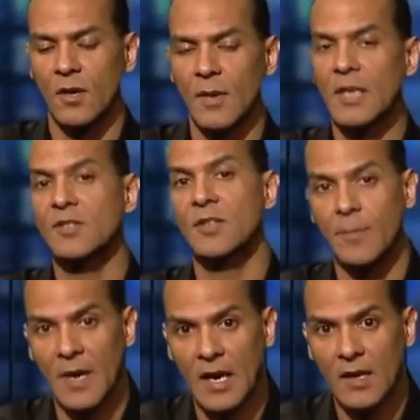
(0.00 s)

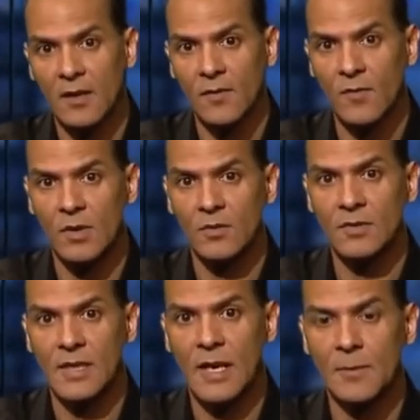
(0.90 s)
HDMI if you want to
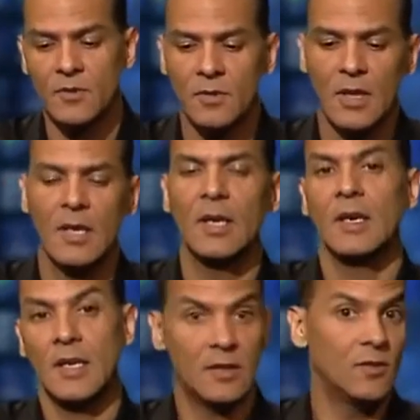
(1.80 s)
use that option,
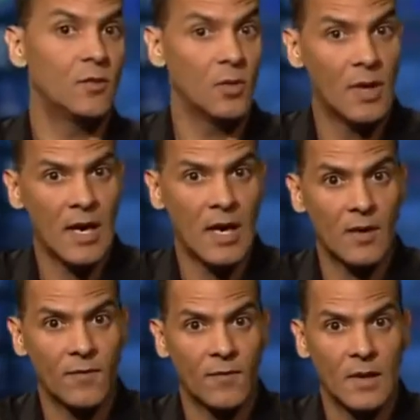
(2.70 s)
and you will
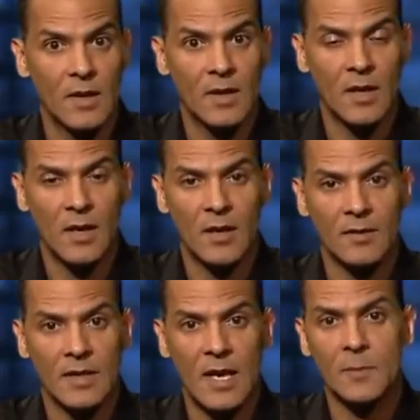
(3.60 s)
have
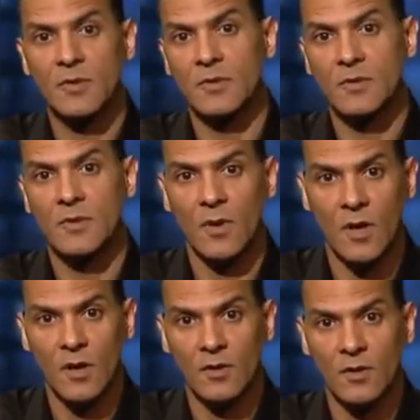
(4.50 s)
the options
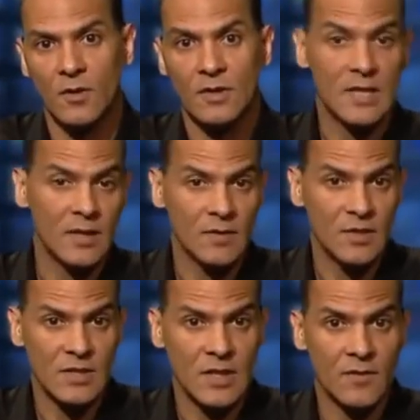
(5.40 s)
on your
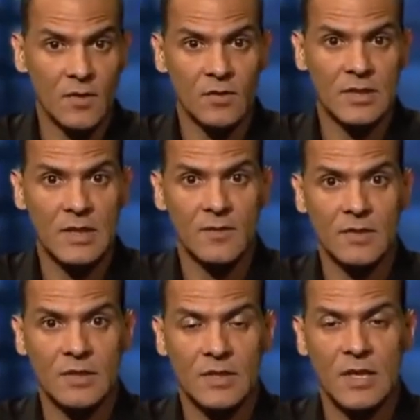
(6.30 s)
television set if you use a
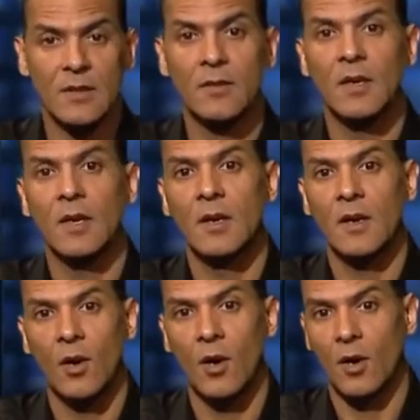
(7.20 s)
television set,
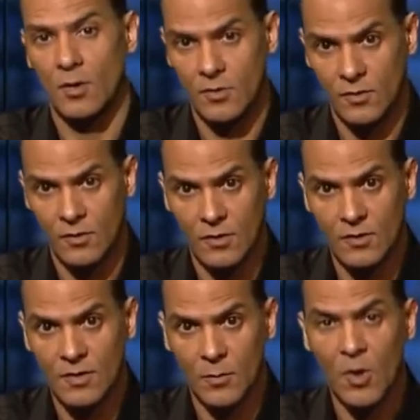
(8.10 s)
or you're going to
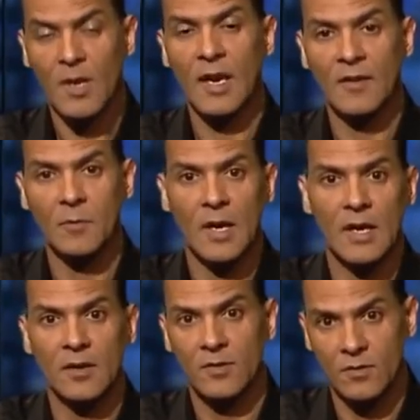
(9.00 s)
use a broadcast
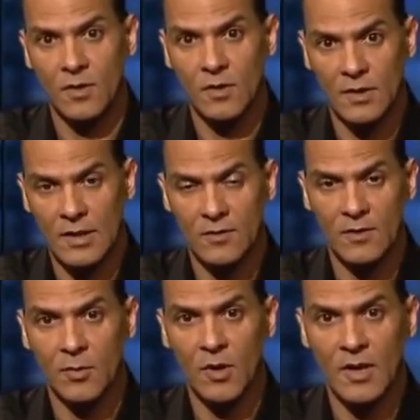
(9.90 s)
monitor to connect to
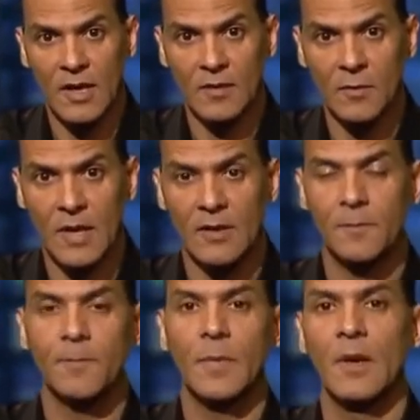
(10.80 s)
the broadcast monitor.